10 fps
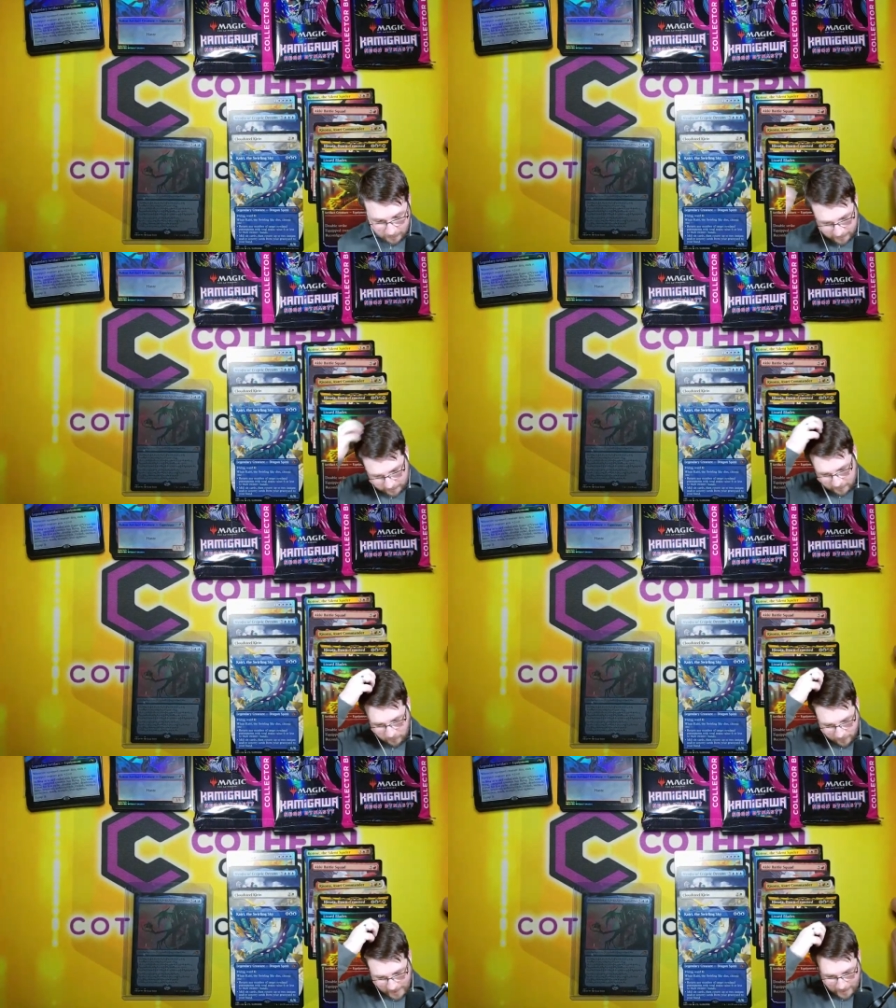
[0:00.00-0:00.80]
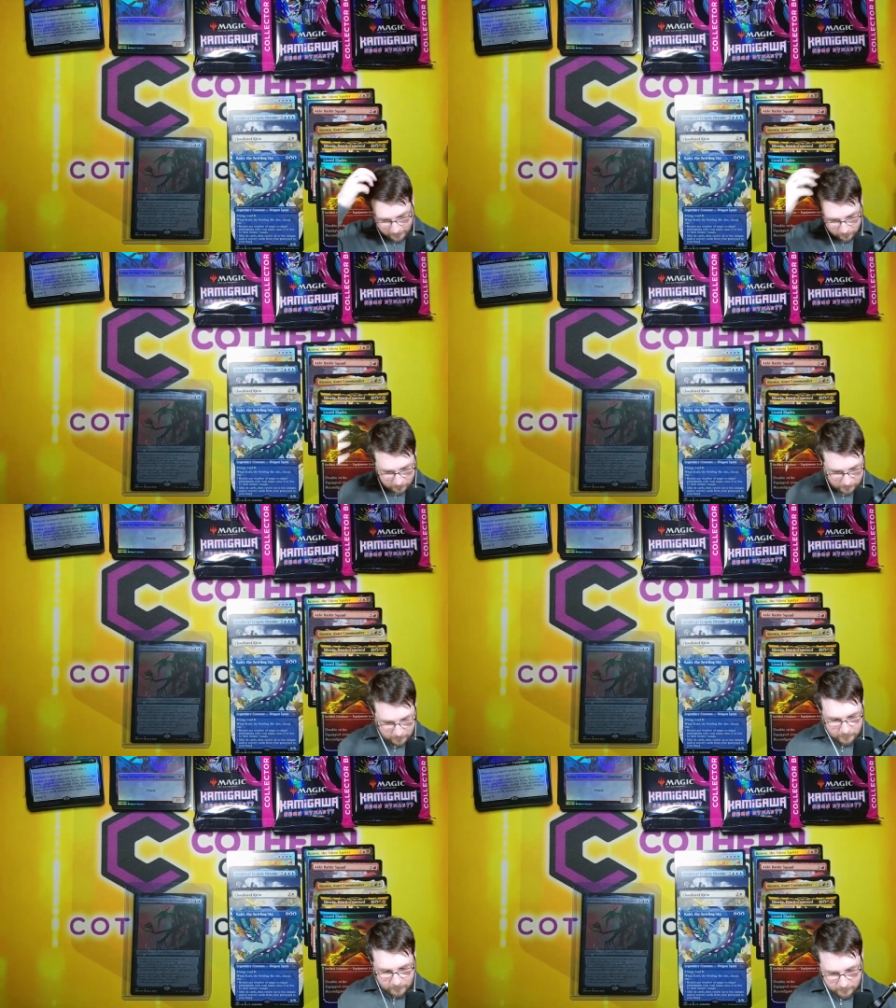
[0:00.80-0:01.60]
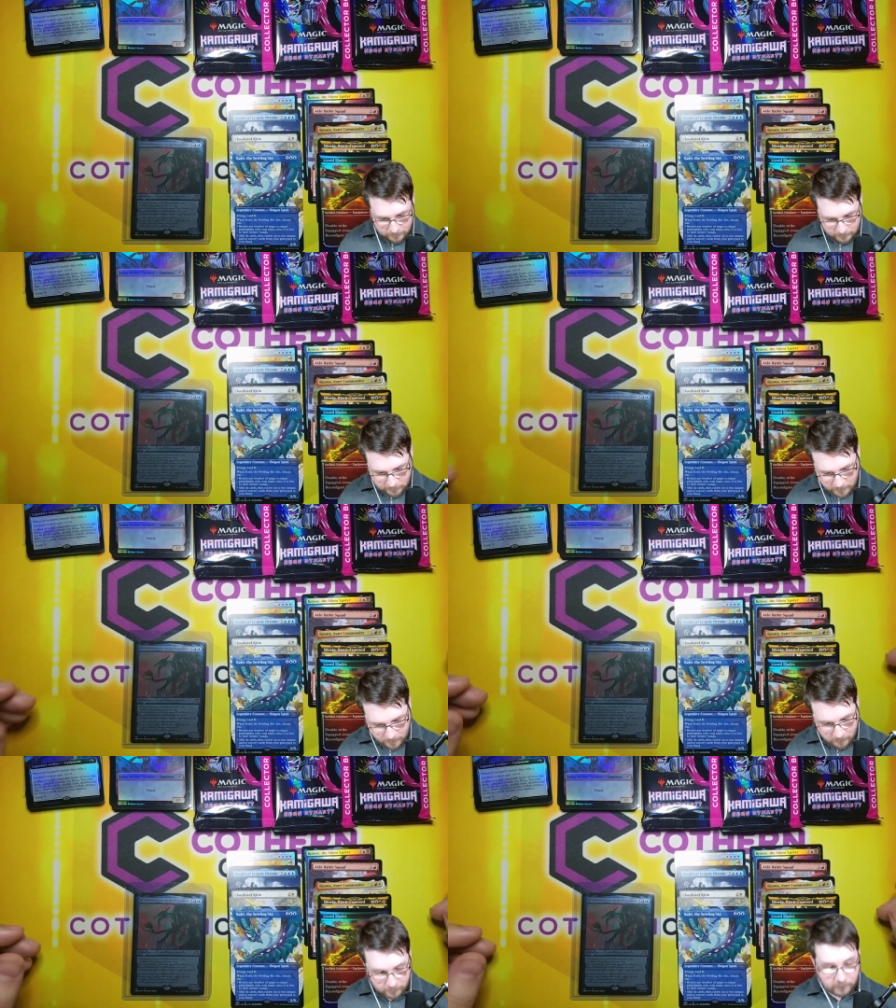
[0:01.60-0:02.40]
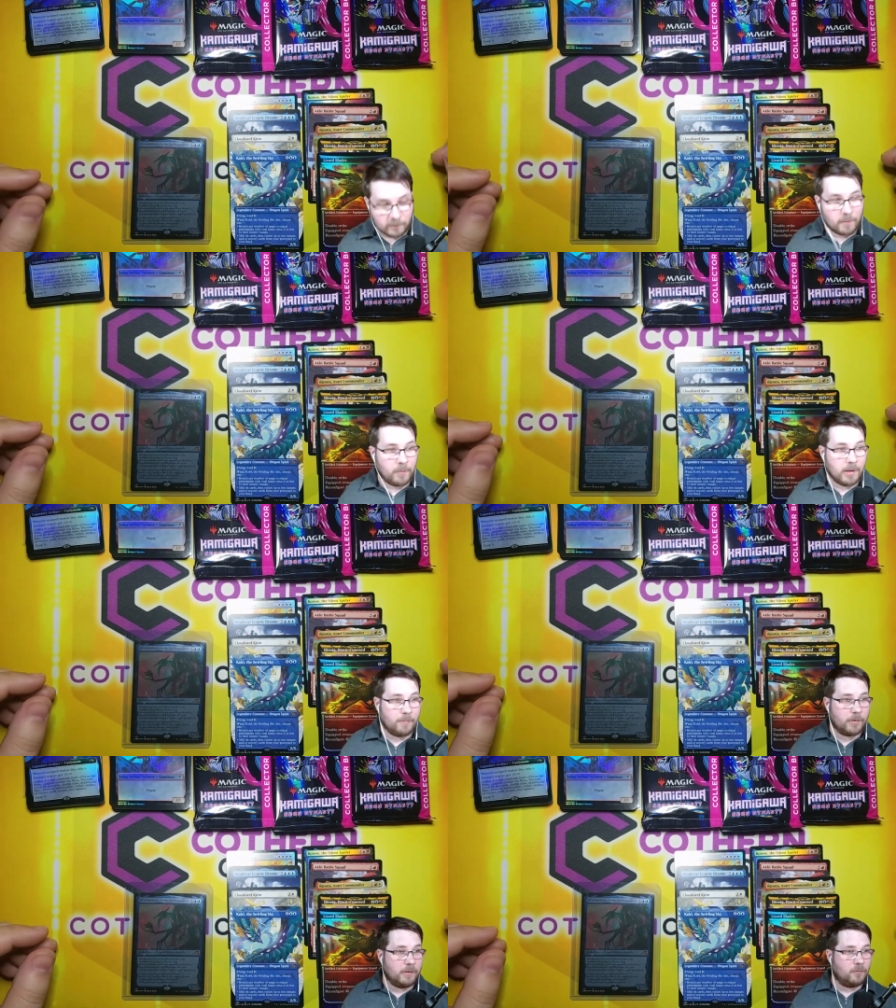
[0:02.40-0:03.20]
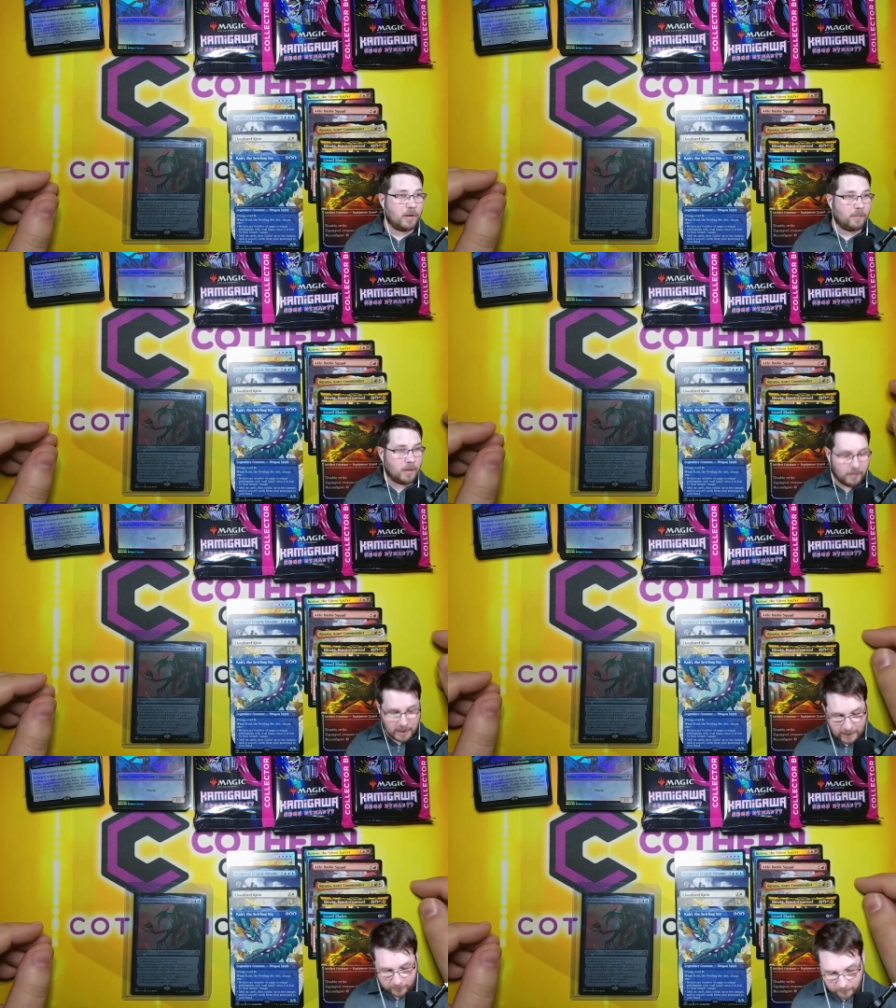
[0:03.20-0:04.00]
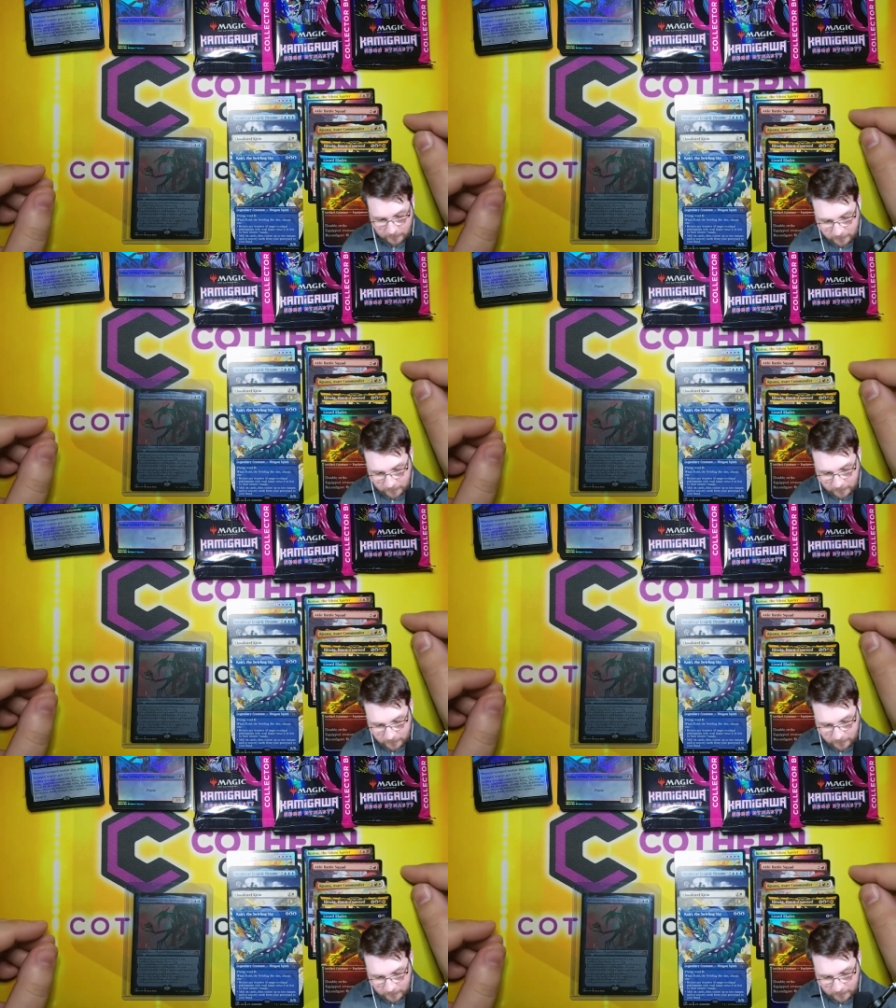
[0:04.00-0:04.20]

I get to do math. So somebody please check my math.